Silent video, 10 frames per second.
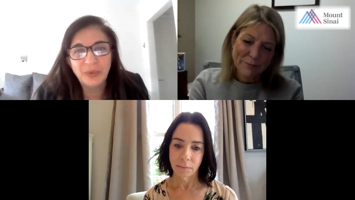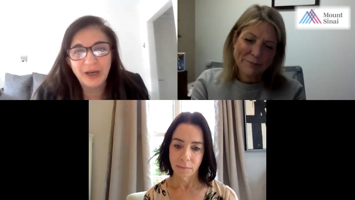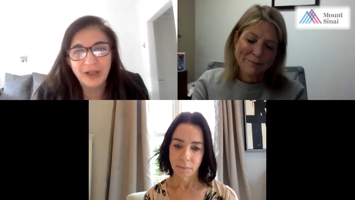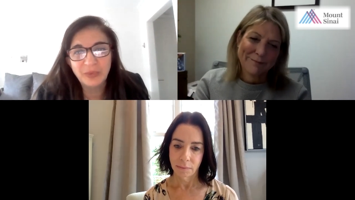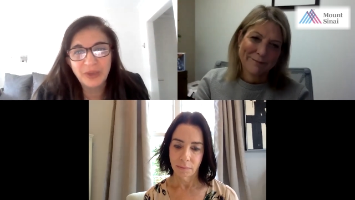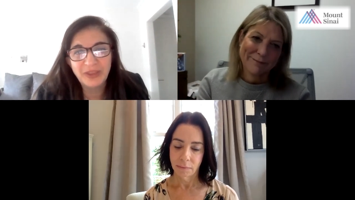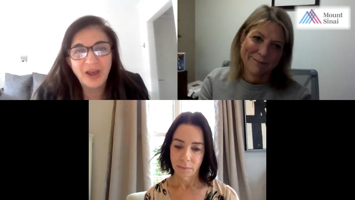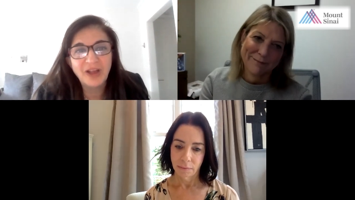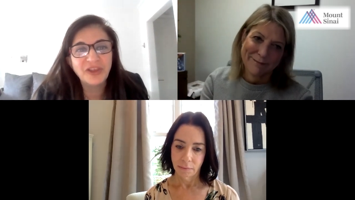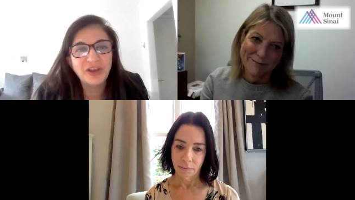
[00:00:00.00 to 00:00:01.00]
Speaker 1: well with
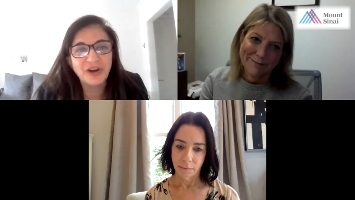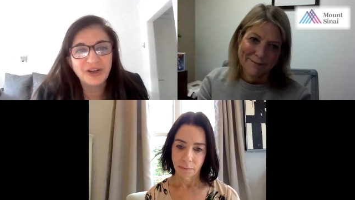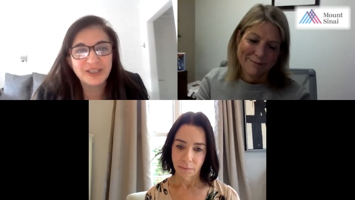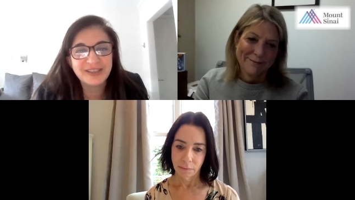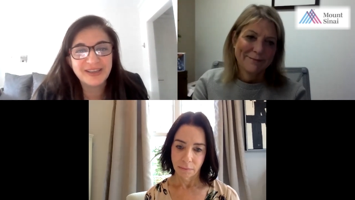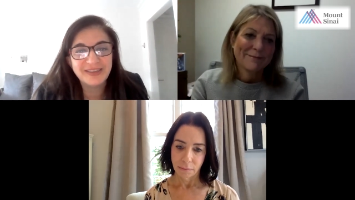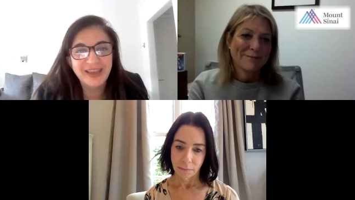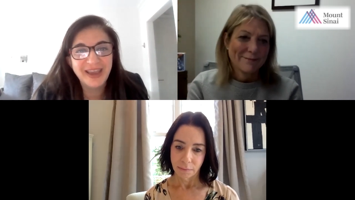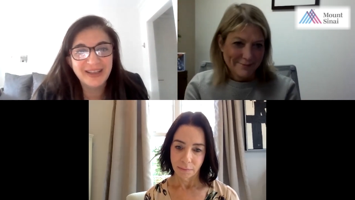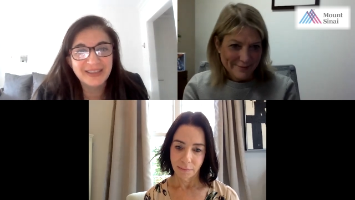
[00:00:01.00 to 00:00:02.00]
healthy hearts at
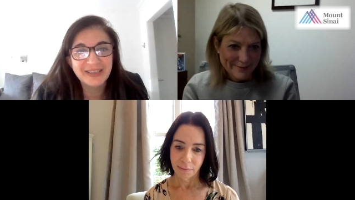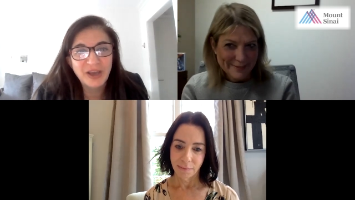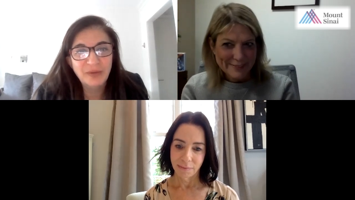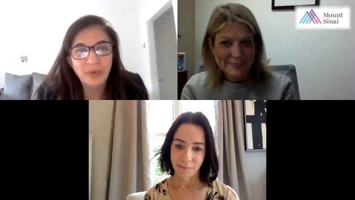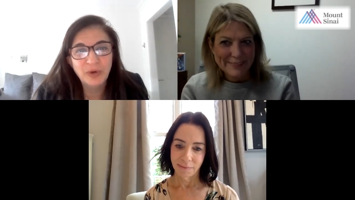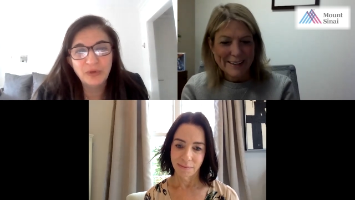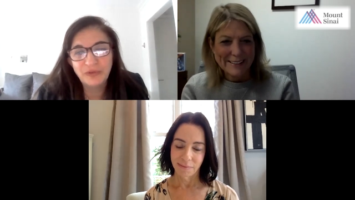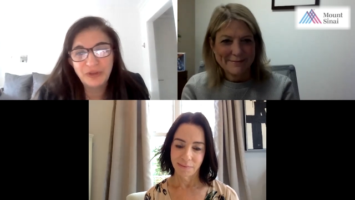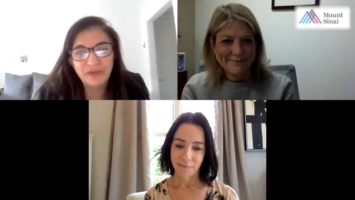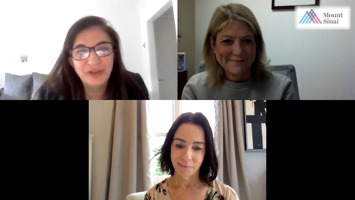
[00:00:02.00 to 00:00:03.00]
the end, both
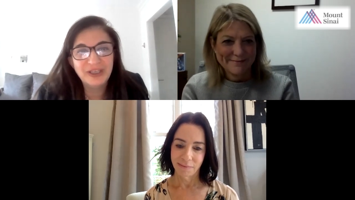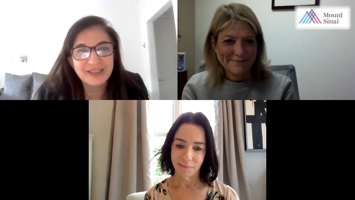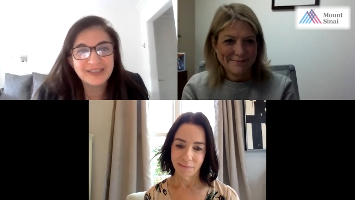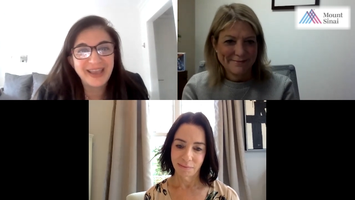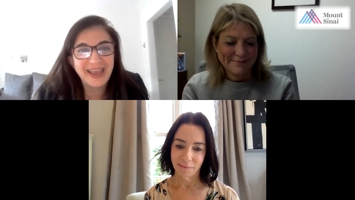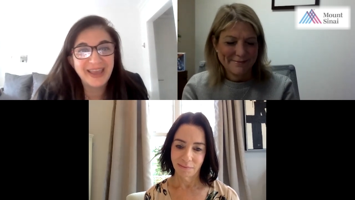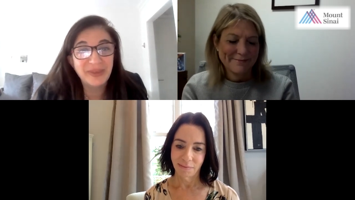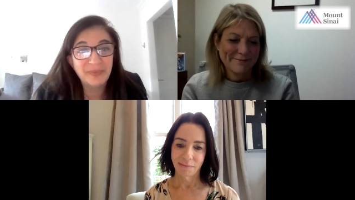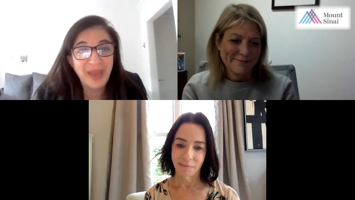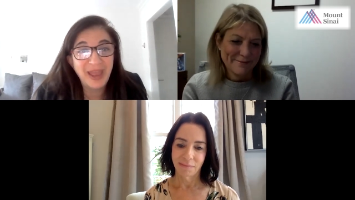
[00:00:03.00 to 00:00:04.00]
for the fetus and
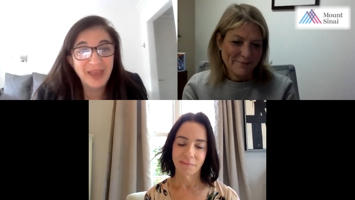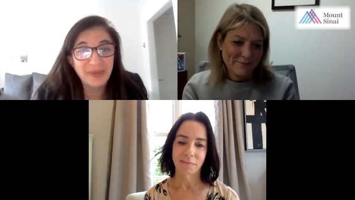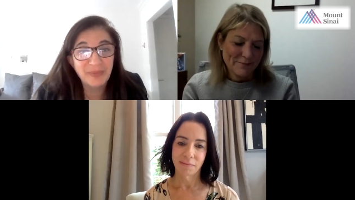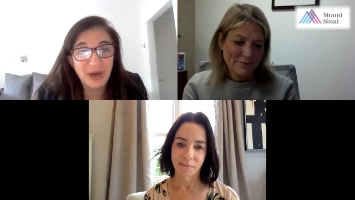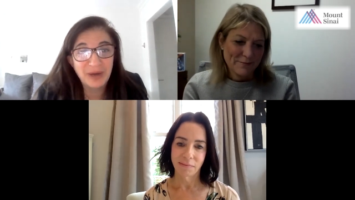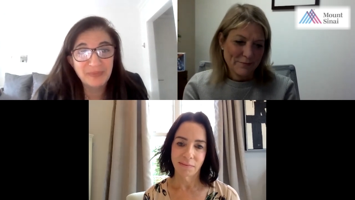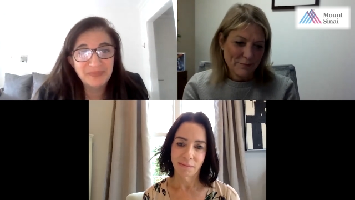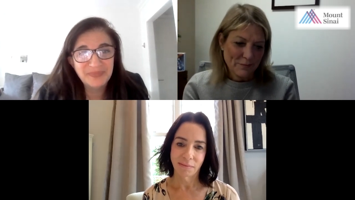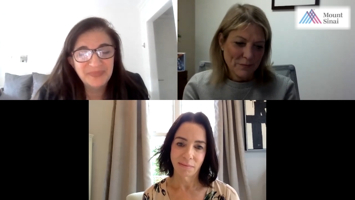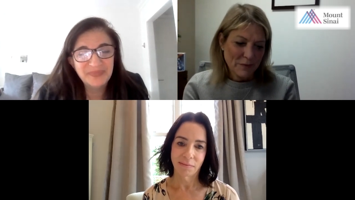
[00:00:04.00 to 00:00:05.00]
the and the mom.
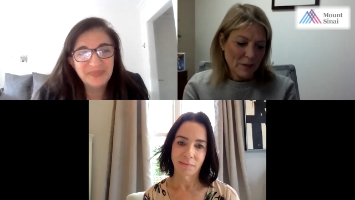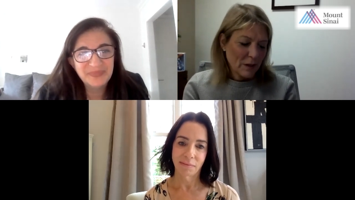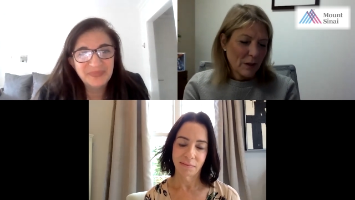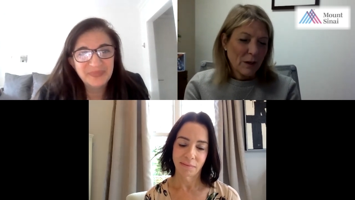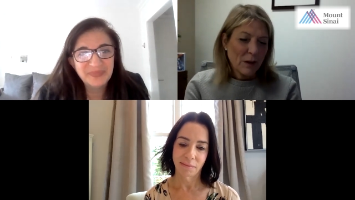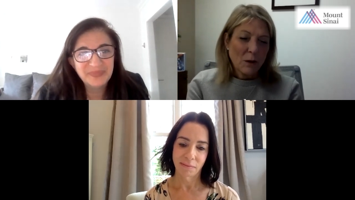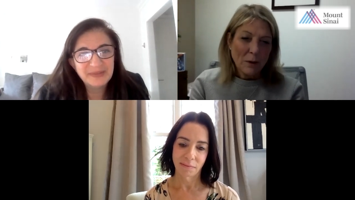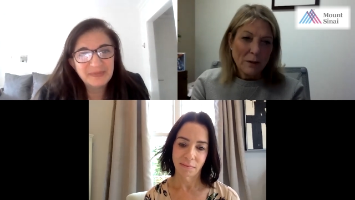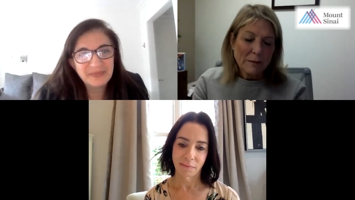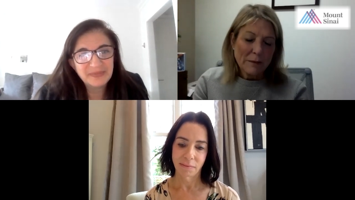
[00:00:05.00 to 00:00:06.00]

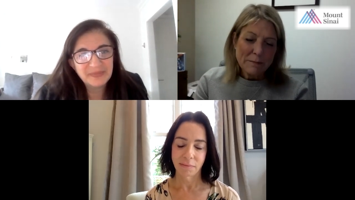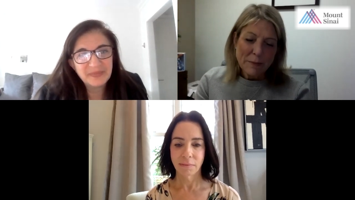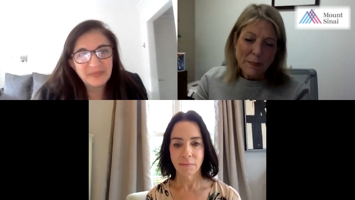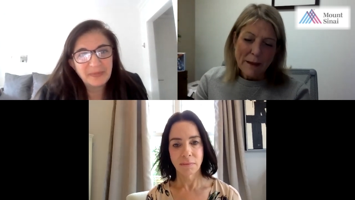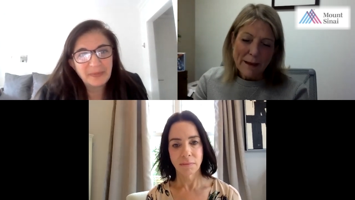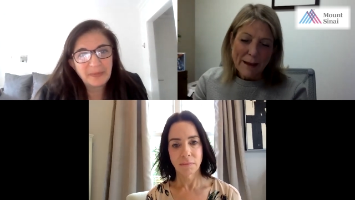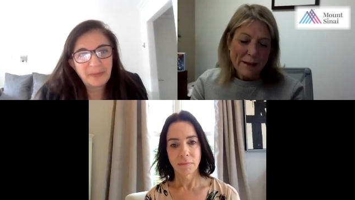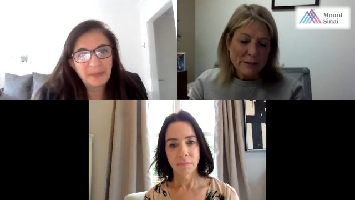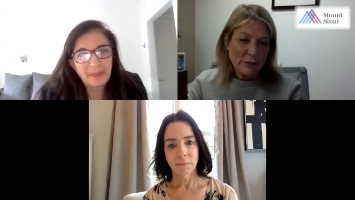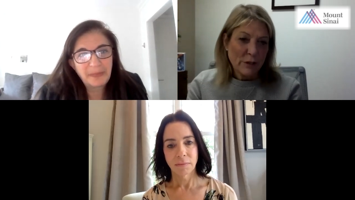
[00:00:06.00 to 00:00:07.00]
Speaker 2: Well,
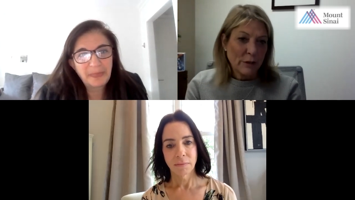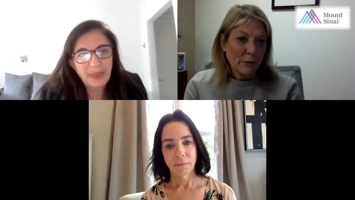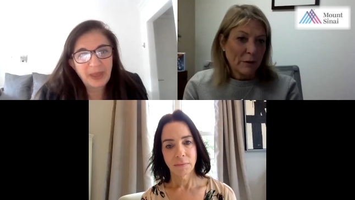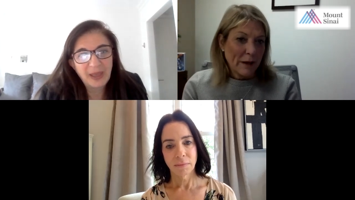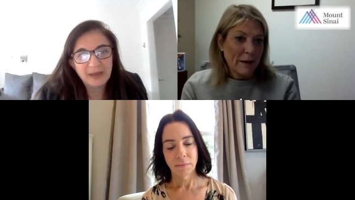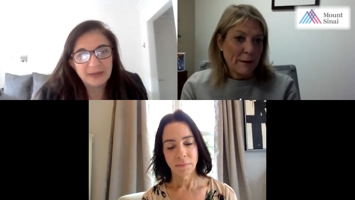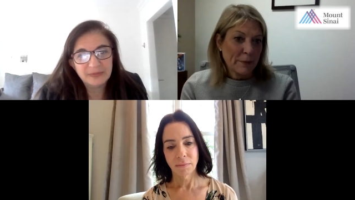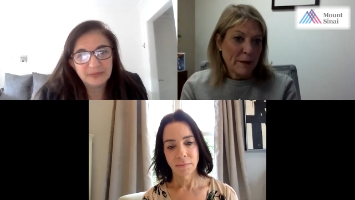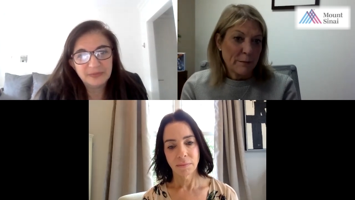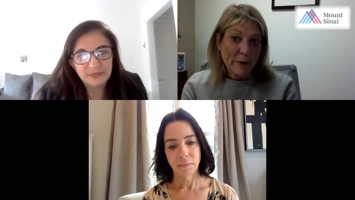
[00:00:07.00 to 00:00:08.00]
as you know, um,
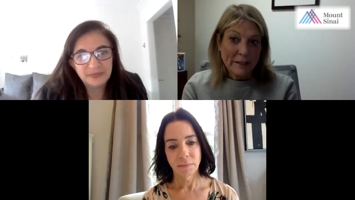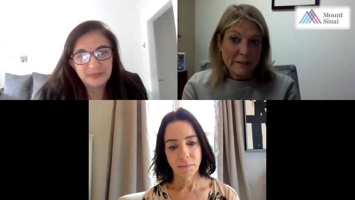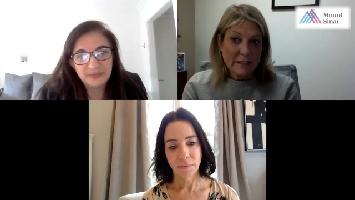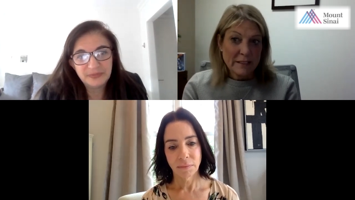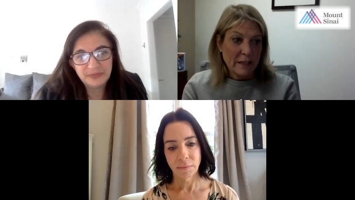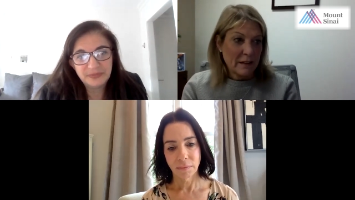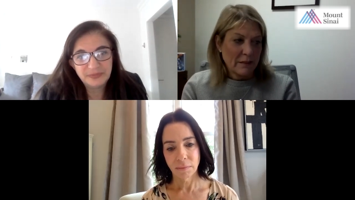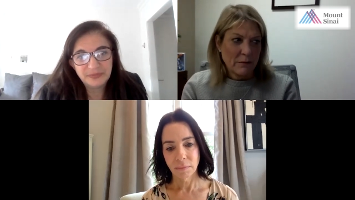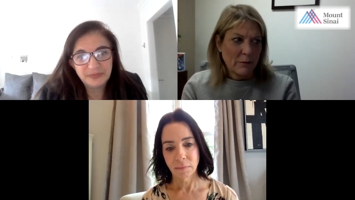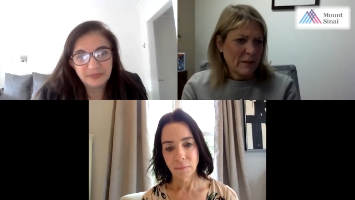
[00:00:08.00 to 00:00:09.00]
in pregnancy,
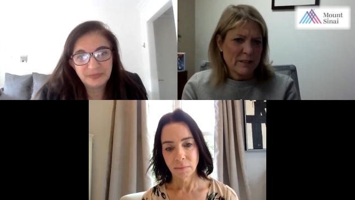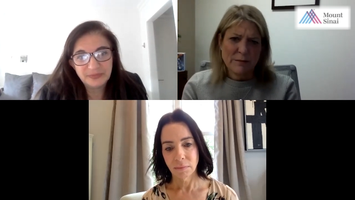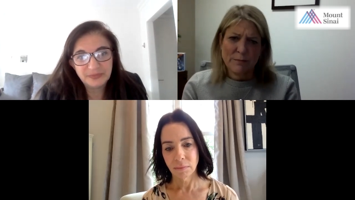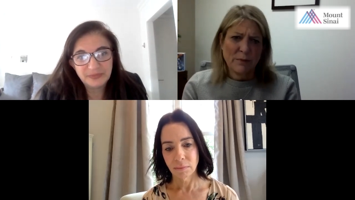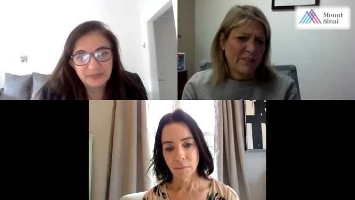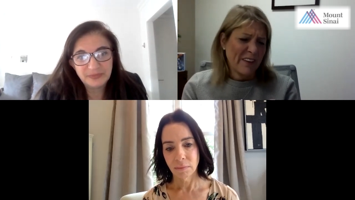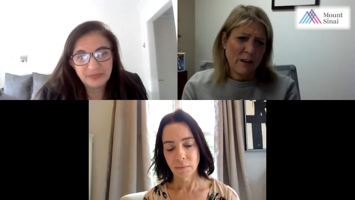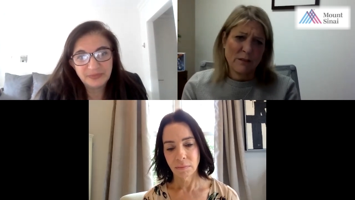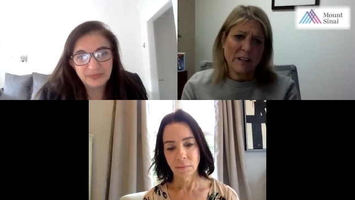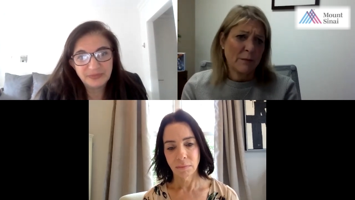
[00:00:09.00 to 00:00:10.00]
there's
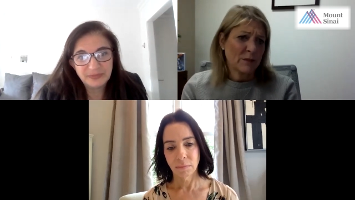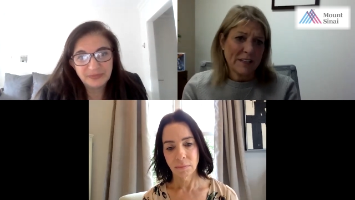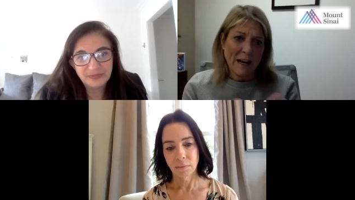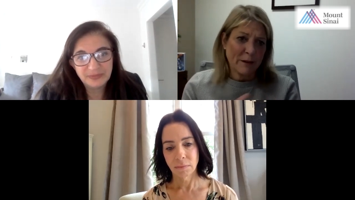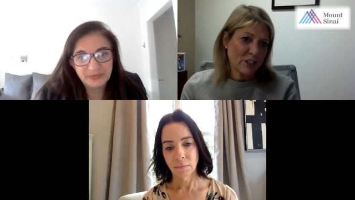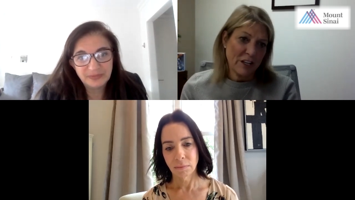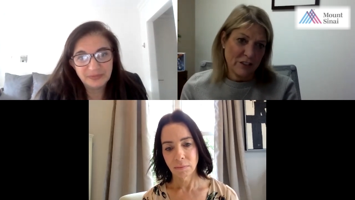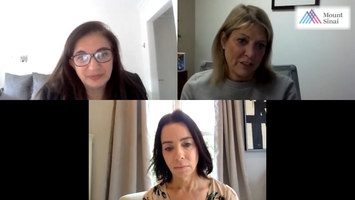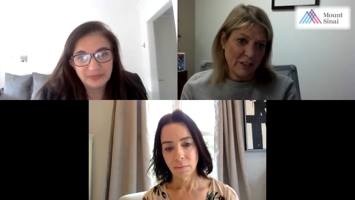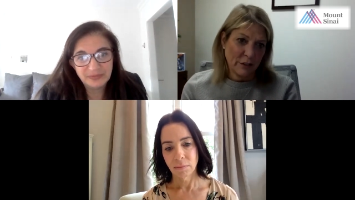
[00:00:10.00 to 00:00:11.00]
profound hemodynamic
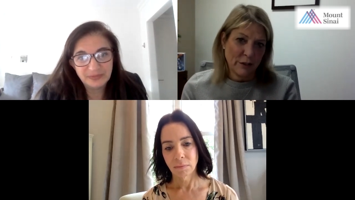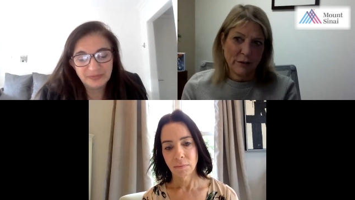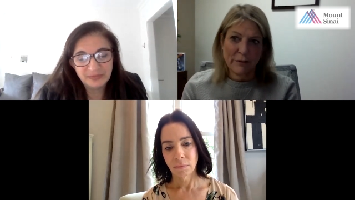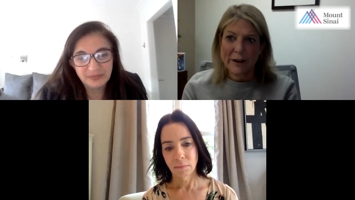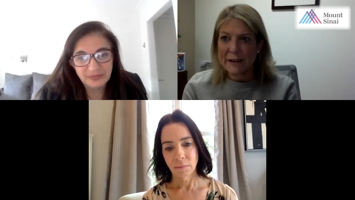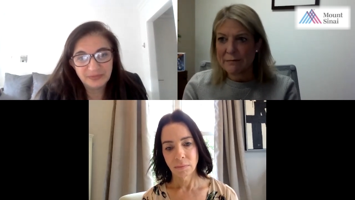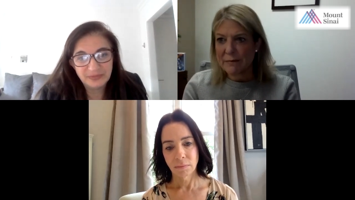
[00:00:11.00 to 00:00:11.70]
changes that occur, right?